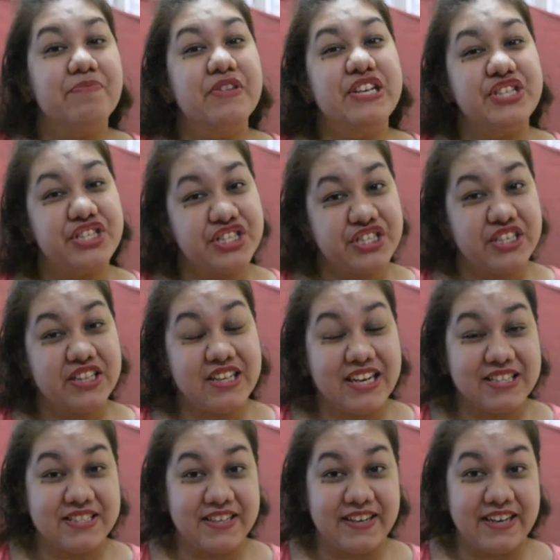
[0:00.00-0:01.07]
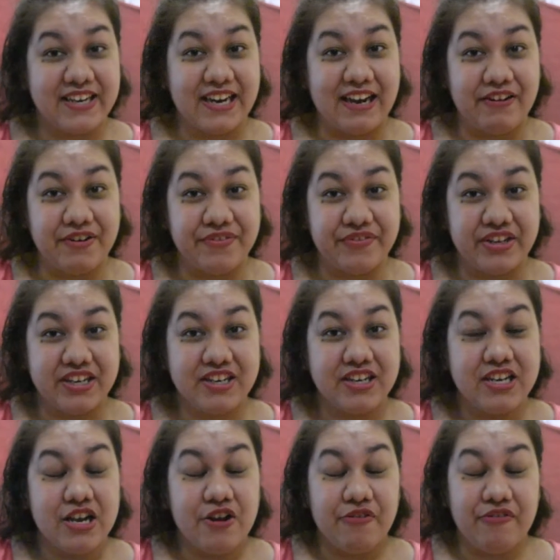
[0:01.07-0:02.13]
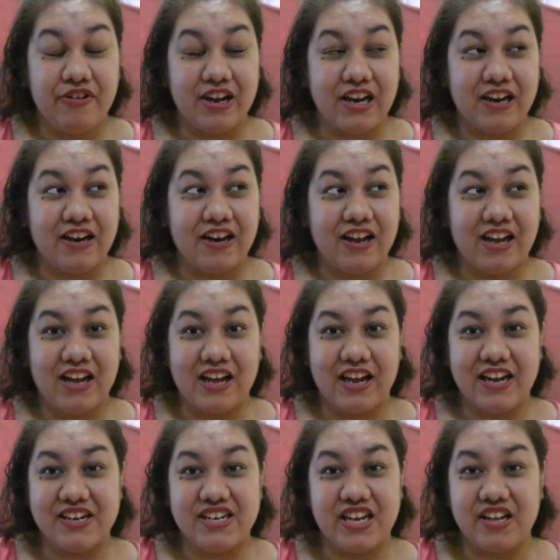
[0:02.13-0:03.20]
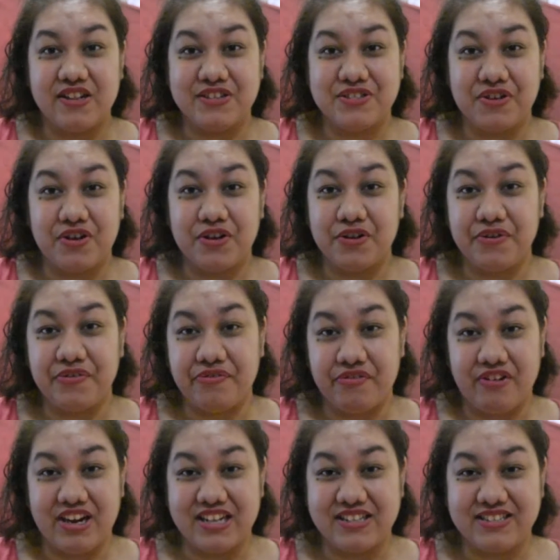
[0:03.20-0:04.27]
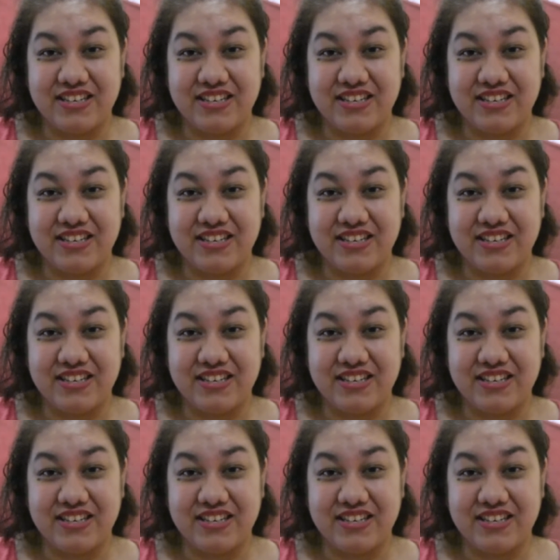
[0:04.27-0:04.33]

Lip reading: She still gets a kick out of it when and tells all her friends.